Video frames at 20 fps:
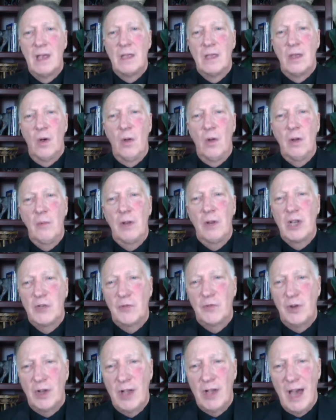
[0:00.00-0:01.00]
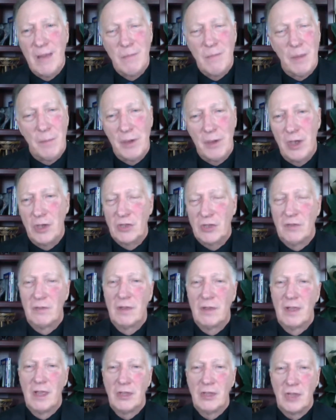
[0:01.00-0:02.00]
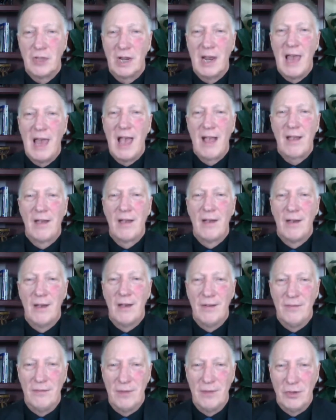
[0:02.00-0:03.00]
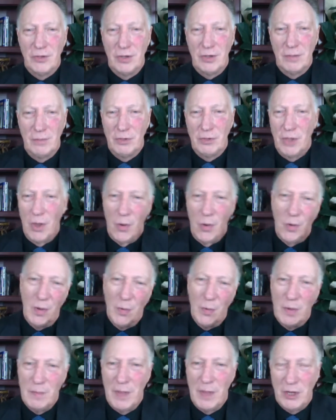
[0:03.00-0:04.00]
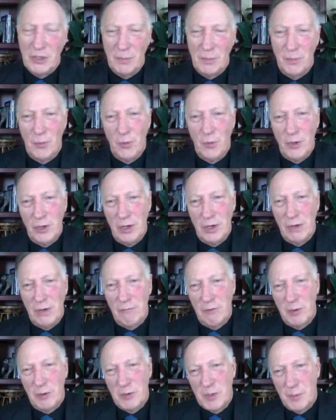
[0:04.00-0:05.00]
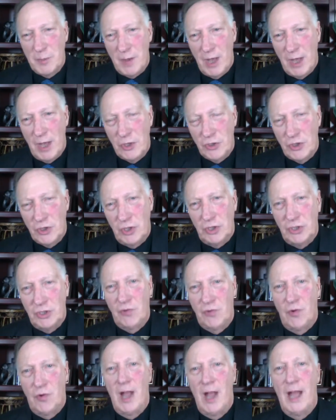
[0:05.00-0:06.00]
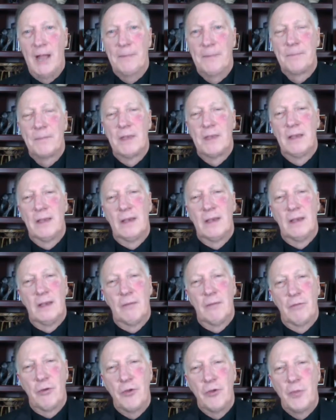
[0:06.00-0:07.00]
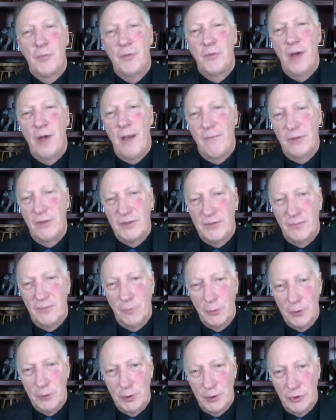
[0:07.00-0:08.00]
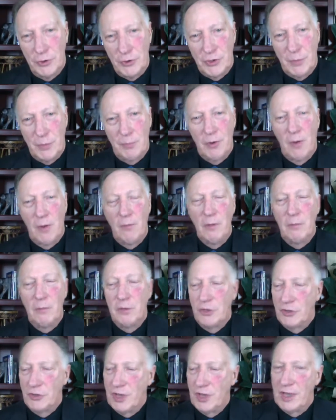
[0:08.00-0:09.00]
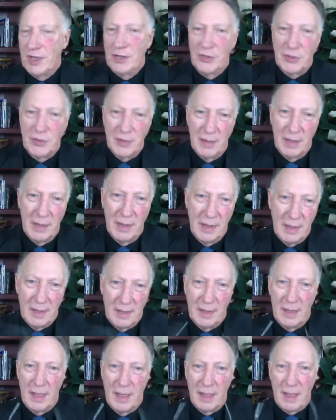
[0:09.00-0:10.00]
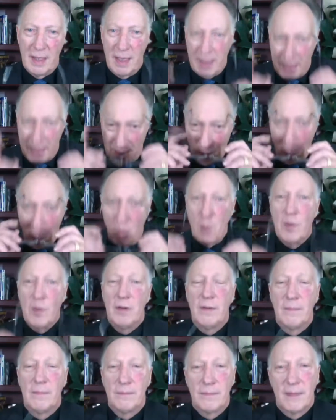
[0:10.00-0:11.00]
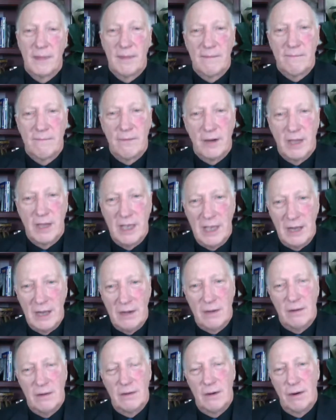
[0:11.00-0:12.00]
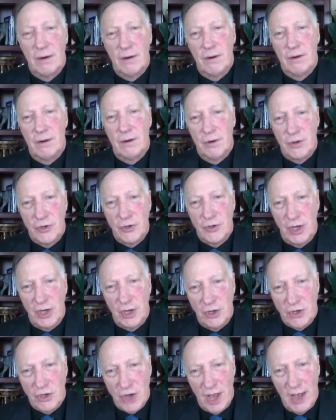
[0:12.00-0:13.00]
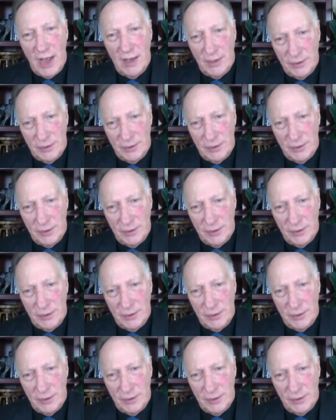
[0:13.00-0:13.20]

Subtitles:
The Holy One has forgotten me because there's a lack of vision. But the Holy One makes a poignant response to this cry. Through the prophet's words, the Holy One says, can a woman forget her nursing child?